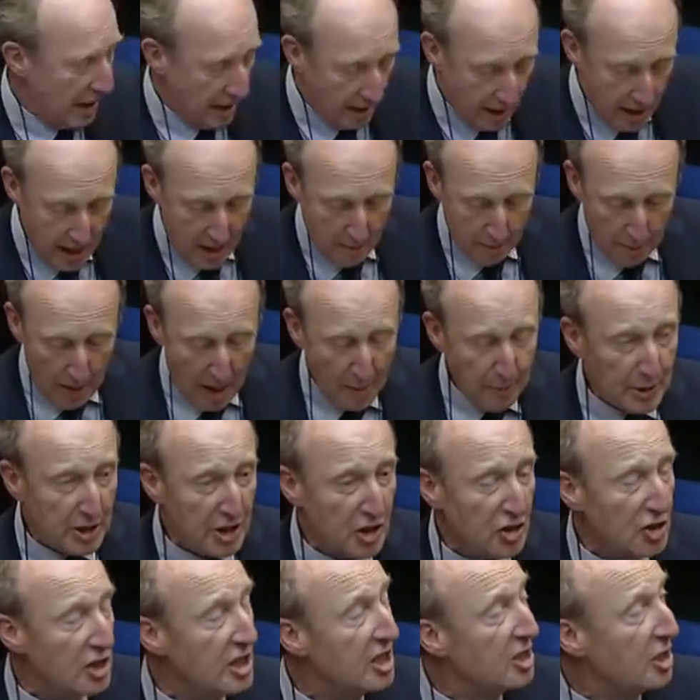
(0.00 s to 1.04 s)
here. My
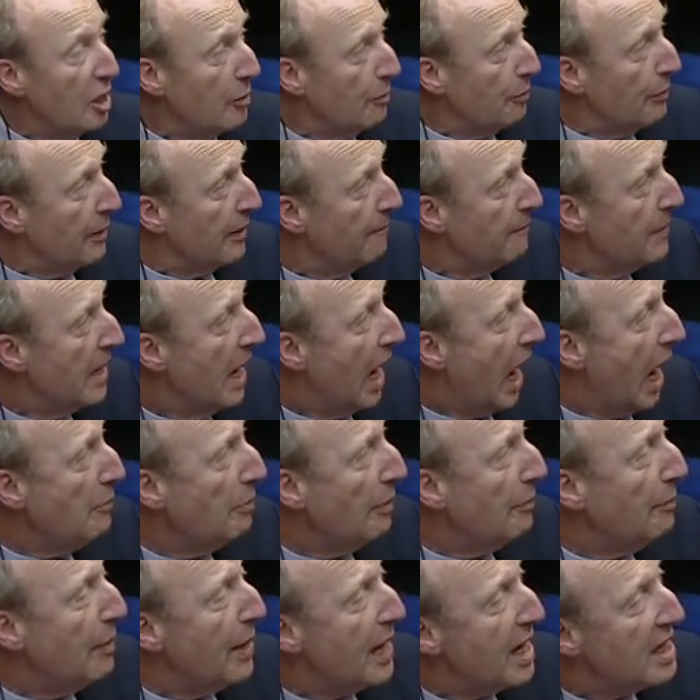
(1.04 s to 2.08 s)
position is open.
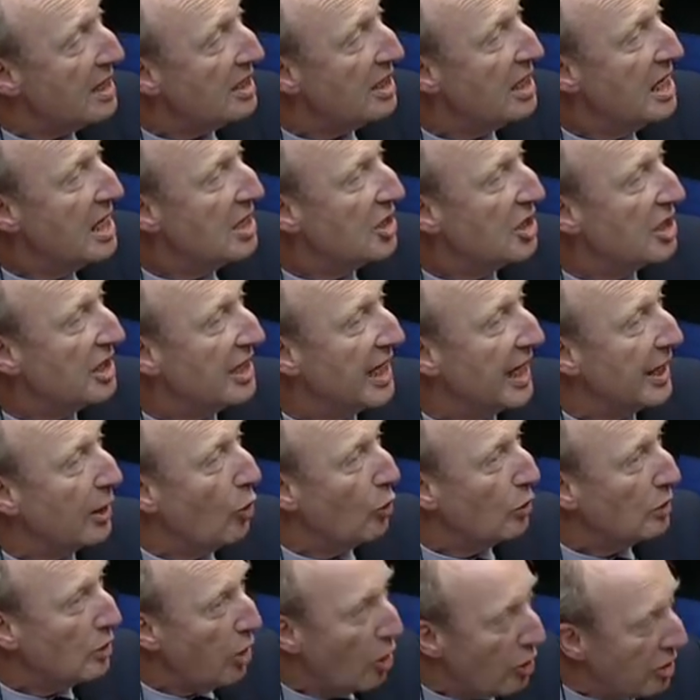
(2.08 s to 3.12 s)
I'm prepared to
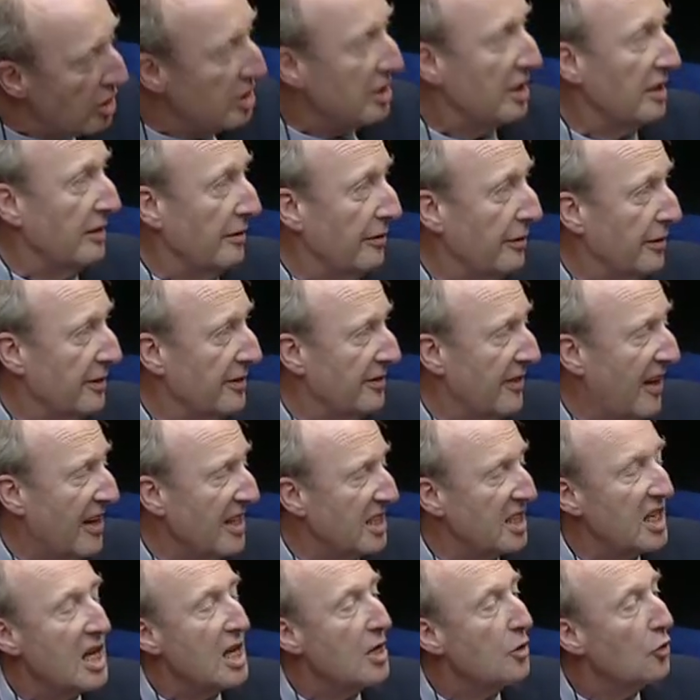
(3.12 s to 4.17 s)
take authoritative
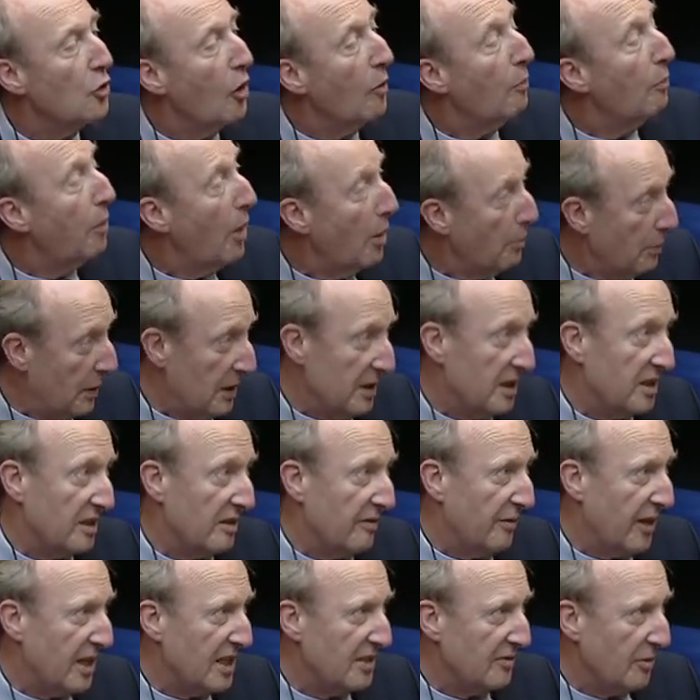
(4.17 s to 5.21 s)
advice, not populist
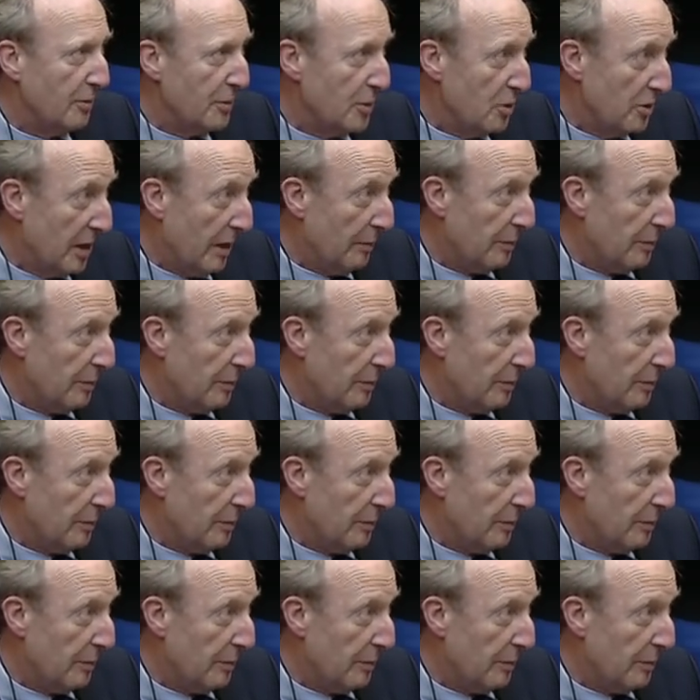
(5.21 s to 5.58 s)
advice from you,